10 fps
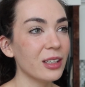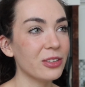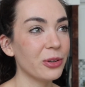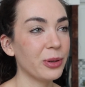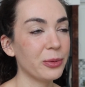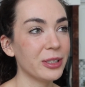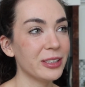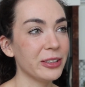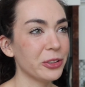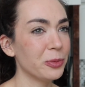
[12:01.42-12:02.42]
So I worked
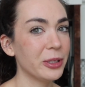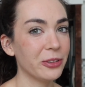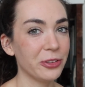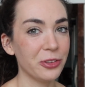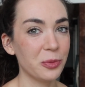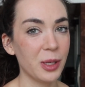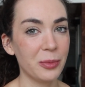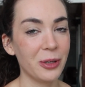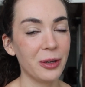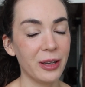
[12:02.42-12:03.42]
a little bit on the
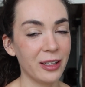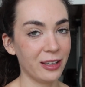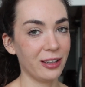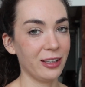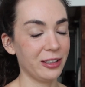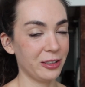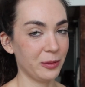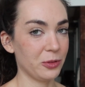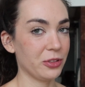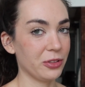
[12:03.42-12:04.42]
newspaper and then I ended
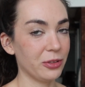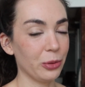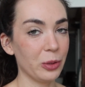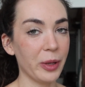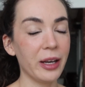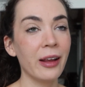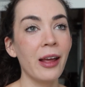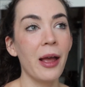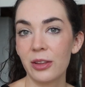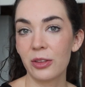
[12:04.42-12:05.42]
up just going to bed.
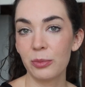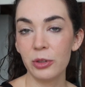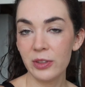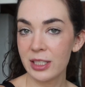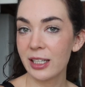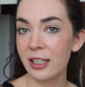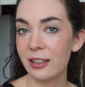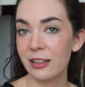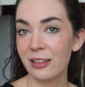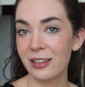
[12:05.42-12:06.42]
The movie
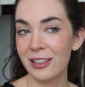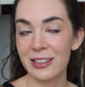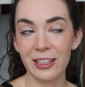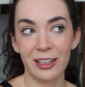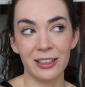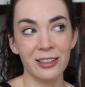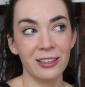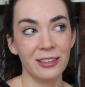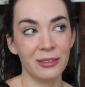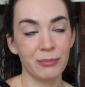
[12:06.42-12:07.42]
ticket is
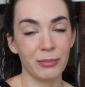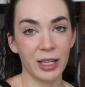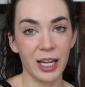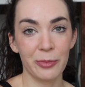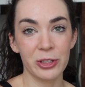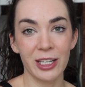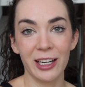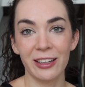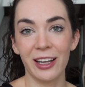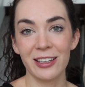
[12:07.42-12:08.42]
done. My camera
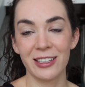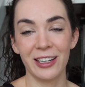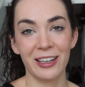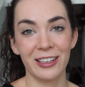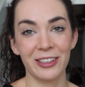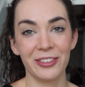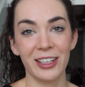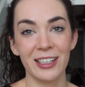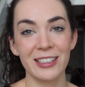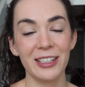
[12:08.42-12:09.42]
died last night and I didn't
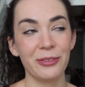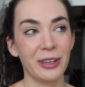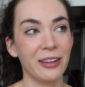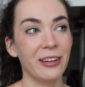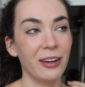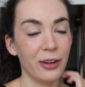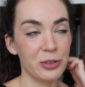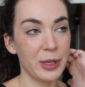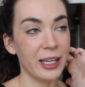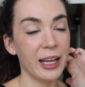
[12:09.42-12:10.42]
realize it when I
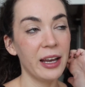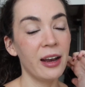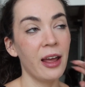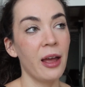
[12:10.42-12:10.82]
was making it,